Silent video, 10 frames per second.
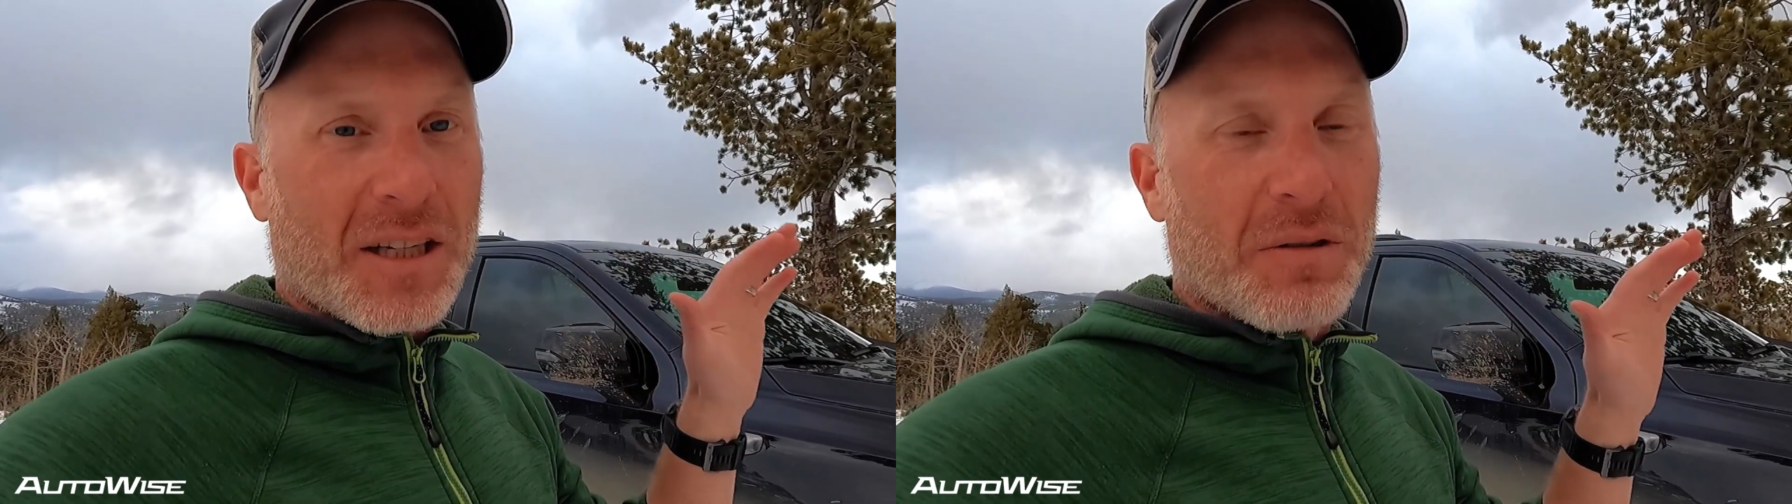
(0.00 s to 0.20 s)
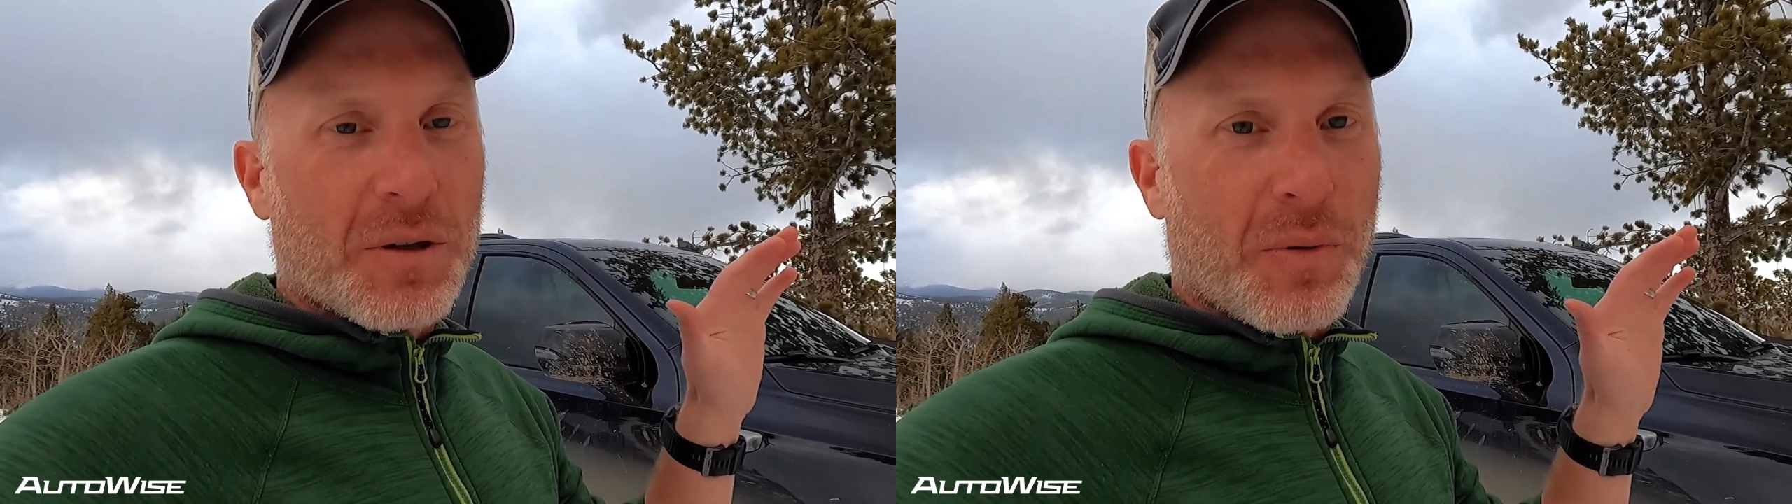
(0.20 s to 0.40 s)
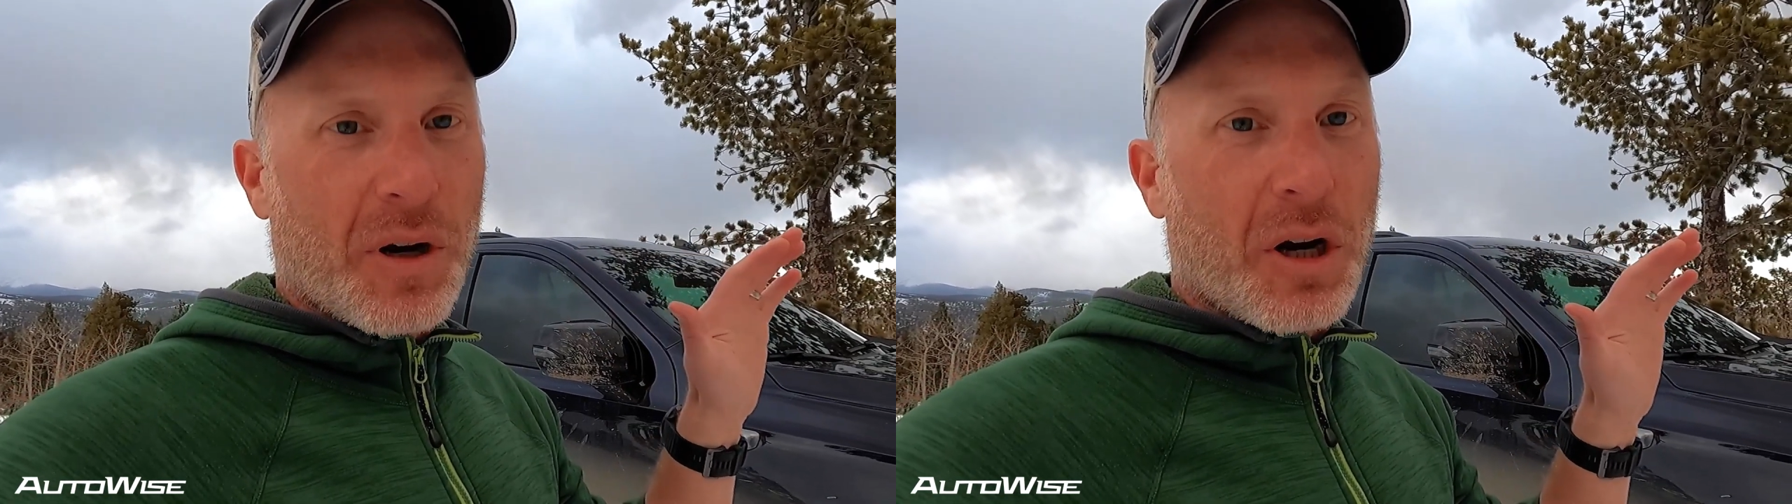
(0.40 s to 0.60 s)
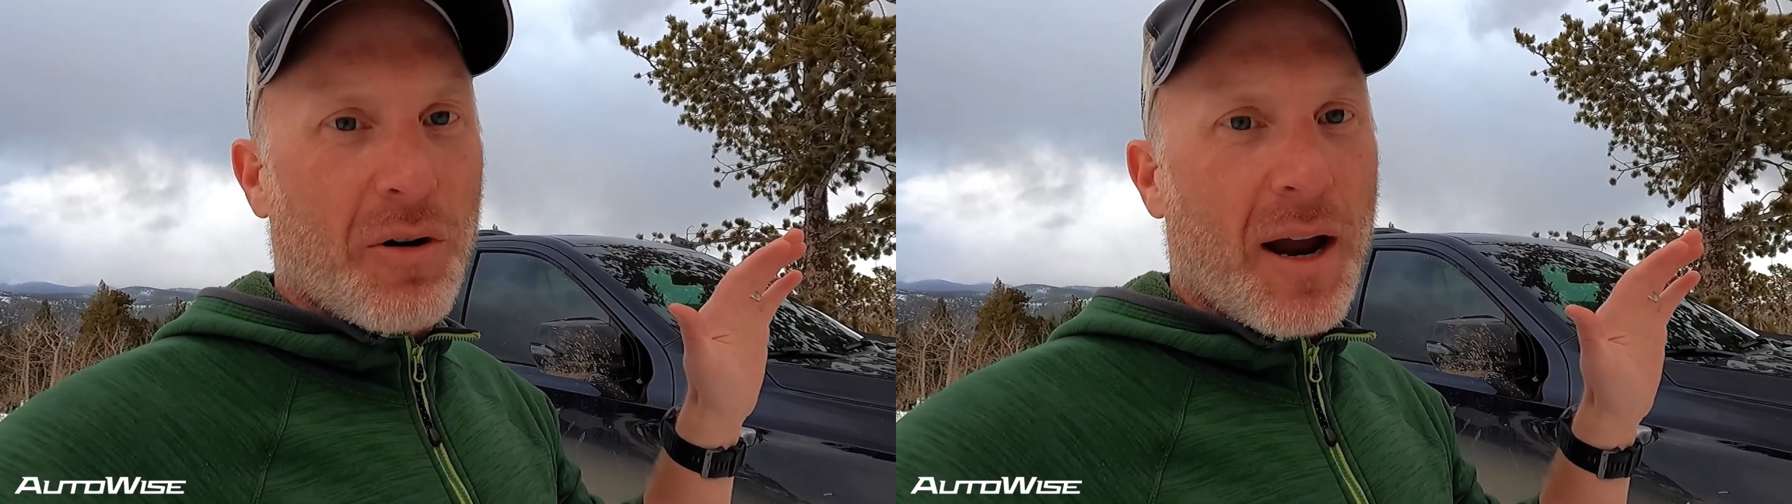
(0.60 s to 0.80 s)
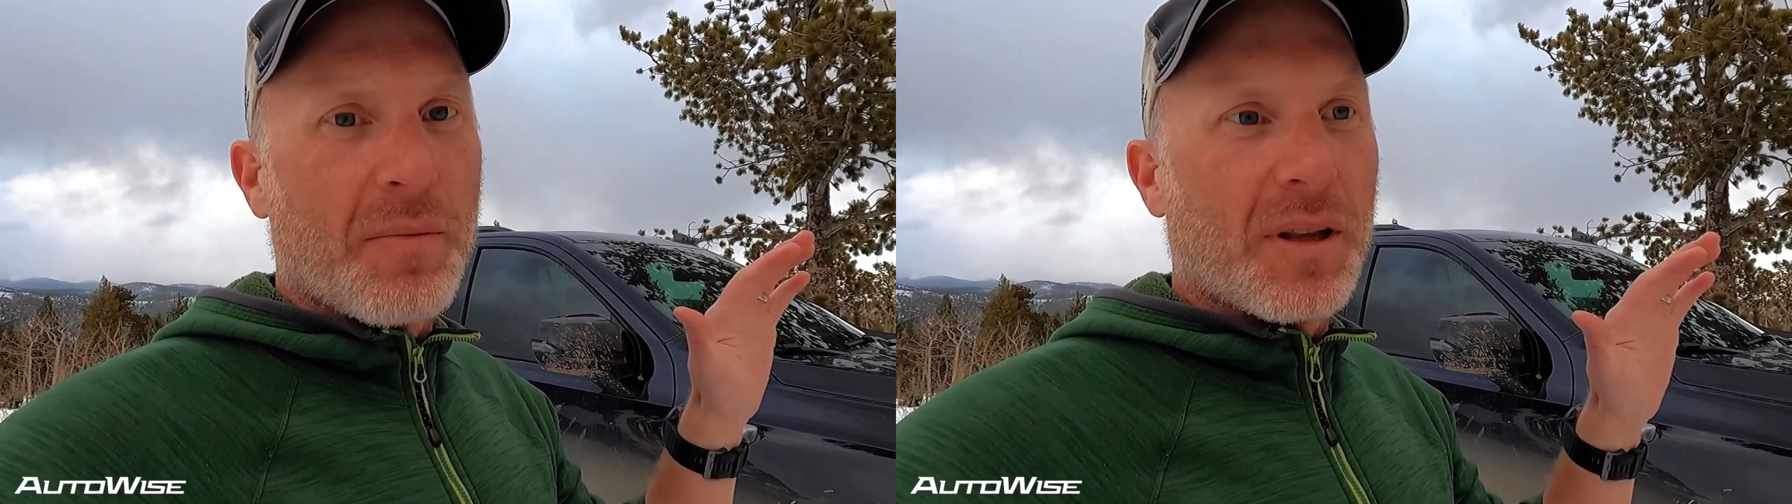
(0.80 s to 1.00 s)
She was pretty
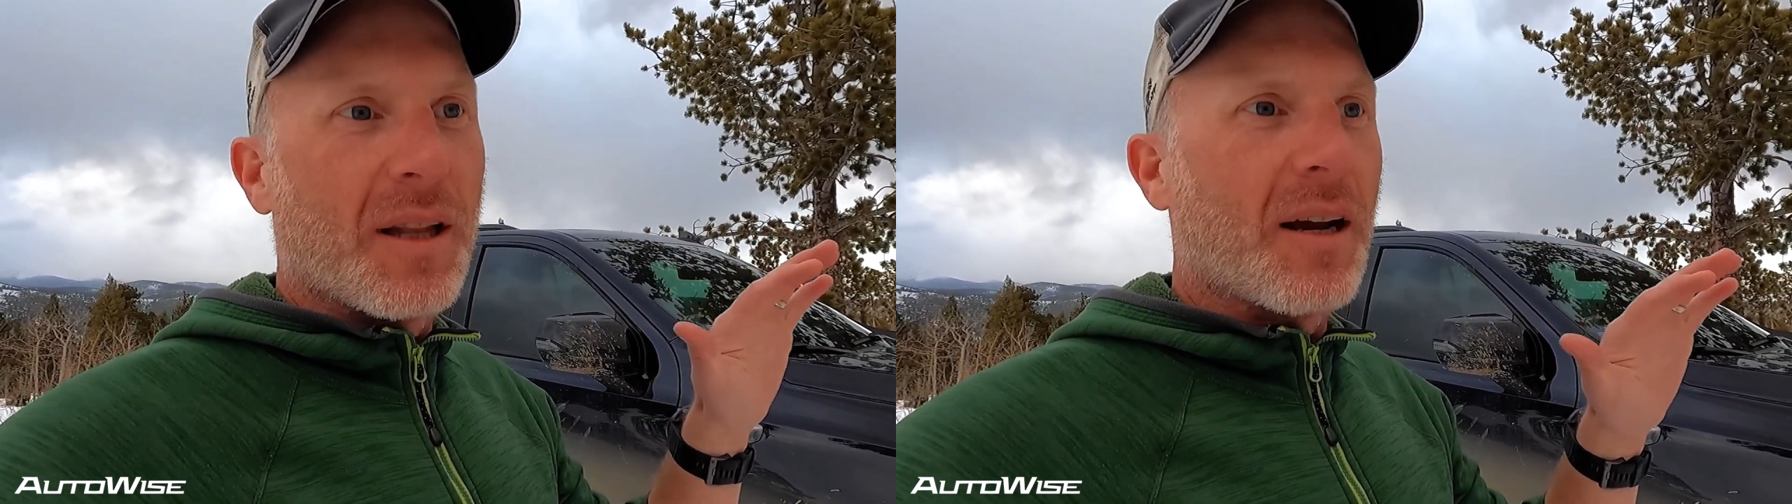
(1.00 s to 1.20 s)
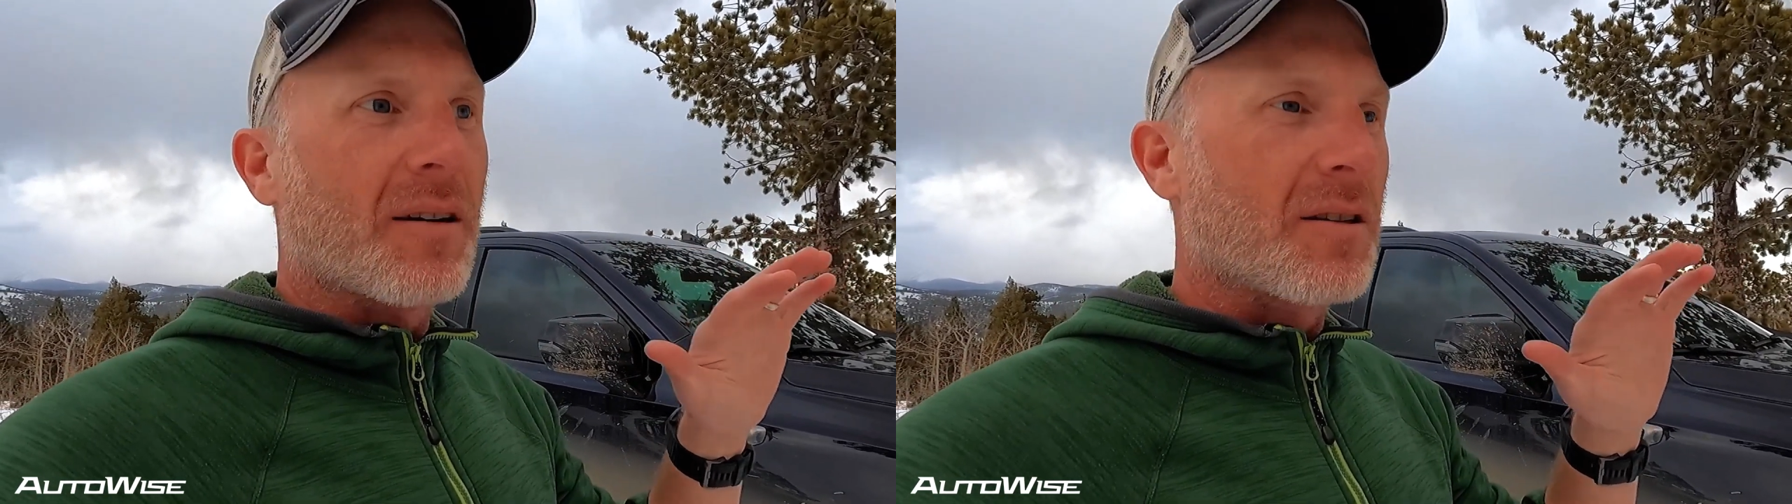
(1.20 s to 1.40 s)
crammed in there,